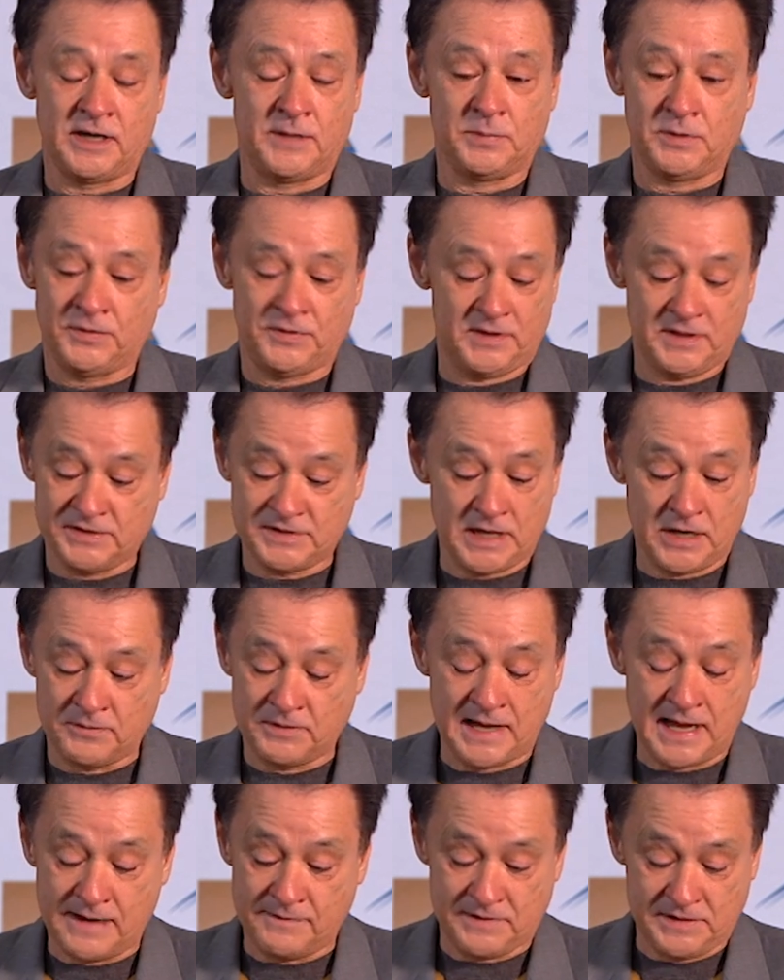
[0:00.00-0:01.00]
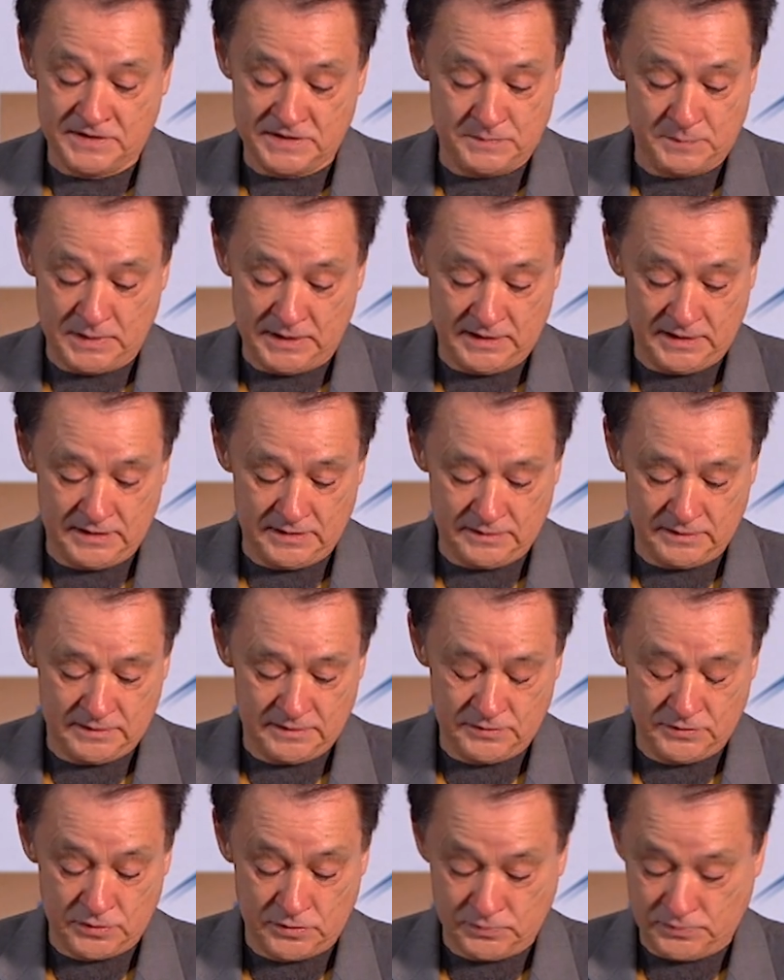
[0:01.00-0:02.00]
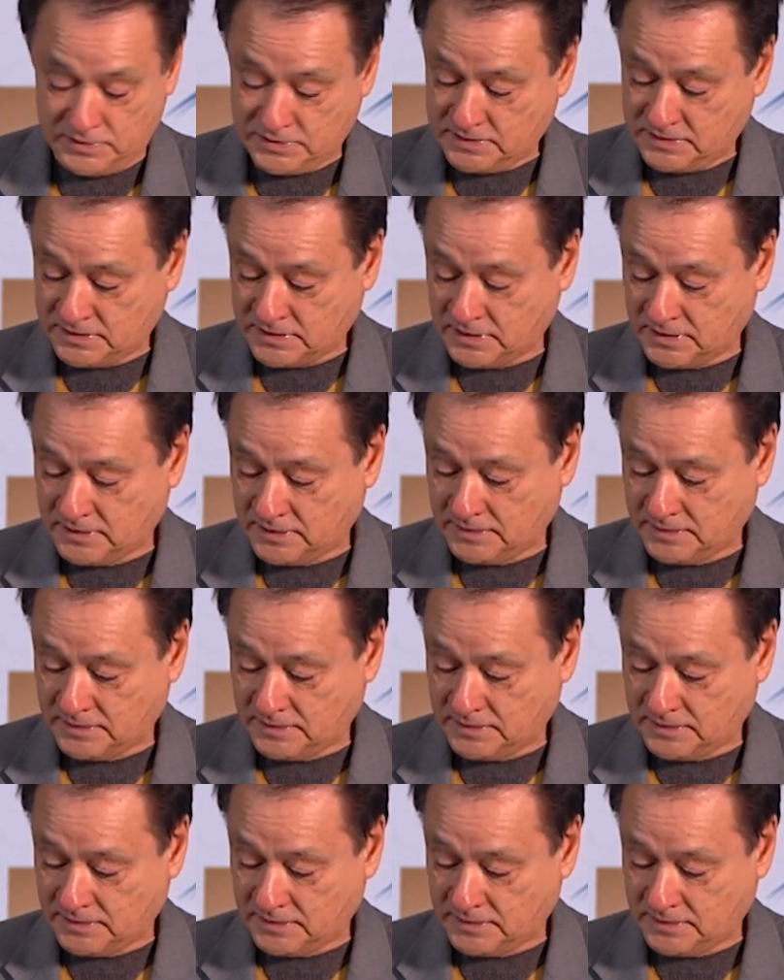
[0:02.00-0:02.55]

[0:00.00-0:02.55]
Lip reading: couple of things. I don't have any speaking notes.